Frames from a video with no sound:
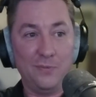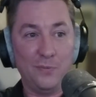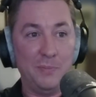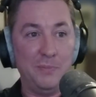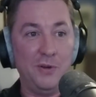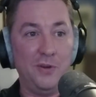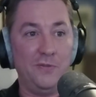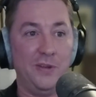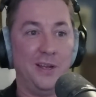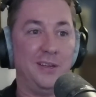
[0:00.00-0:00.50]

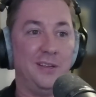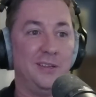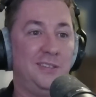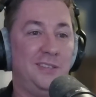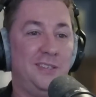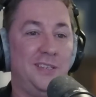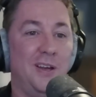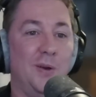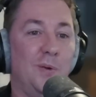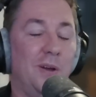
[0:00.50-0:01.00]
we're moving.
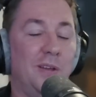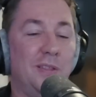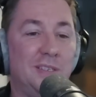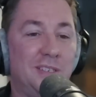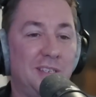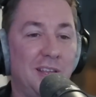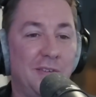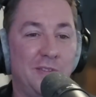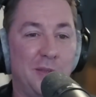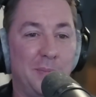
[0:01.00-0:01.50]
So all
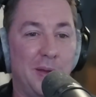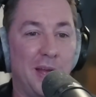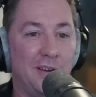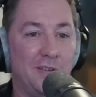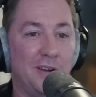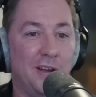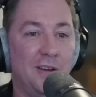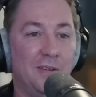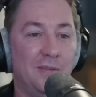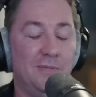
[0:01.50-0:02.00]
this stuff in the
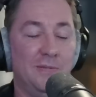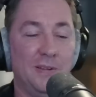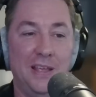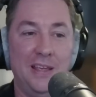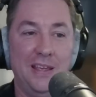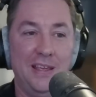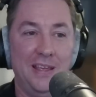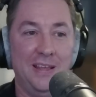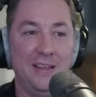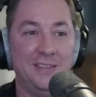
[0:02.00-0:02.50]
background,
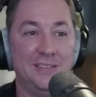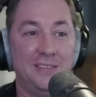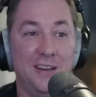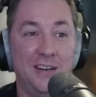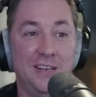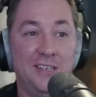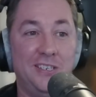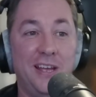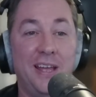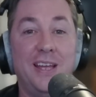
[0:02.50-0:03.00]
it's
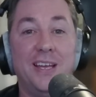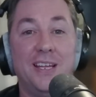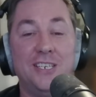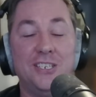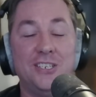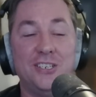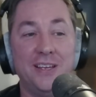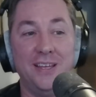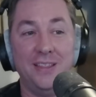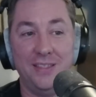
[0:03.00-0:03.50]
going to
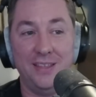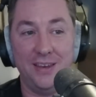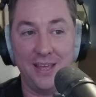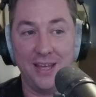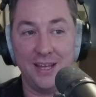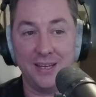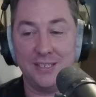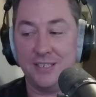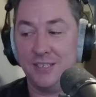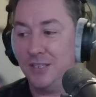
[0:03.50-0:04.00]
change in the
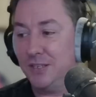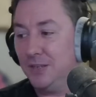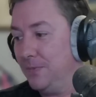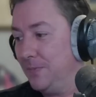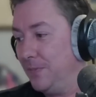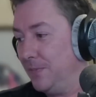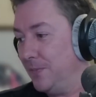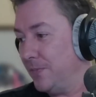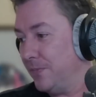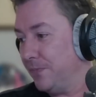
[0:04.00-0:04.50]

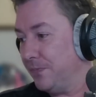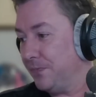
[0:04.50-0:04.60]
next,